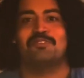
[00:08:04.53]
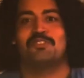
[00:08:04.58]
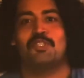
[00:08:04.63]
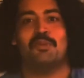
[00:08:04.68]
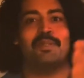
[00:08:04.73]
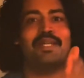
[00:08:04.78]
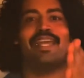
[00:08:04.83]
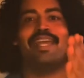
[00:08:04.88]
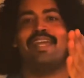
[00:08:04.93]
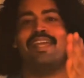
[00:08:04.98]

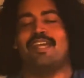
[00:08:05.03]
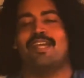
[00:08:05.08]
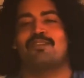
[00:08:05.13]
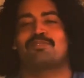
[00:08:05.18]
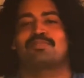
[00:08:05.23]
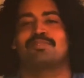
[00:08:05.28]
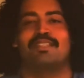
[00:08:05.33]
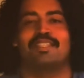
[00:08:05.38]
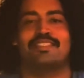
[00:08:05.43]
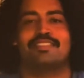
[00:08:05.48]
2.5.
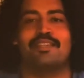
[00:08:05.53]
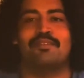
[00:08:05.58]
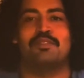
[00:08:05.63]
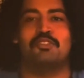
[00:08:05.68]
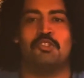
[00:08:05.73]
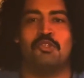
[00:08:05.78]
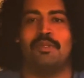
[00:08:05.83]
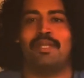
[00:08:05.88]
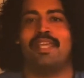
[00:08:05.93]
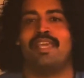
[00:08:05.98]
Let's give
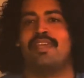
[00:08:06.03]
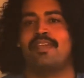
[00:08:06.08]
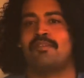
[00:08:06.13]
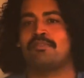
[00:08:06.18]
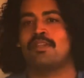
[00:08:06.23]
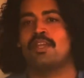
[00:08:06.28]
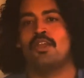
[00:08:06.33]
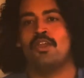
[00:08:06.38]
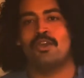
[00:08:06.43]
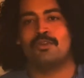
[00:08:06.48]
it 2.5
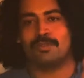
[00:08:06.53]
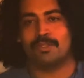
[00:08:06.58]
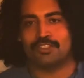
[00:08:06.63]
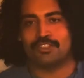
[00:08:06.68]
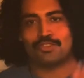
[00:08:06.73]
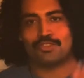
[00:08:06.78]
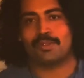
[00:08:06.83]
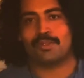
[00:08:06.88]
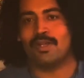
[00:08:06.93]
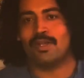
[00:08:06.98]
for
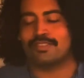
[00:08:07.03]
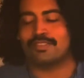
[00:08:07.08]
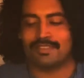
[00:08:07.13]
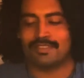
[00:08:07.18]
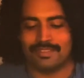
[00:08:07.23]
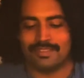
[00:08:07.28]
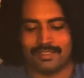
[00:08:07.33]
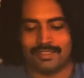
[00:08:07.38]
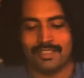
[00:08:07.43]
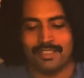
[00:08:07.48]
historical
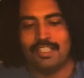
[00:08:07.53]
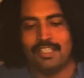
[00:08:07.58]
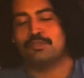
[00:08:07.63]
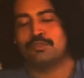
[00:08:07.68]
authenticity.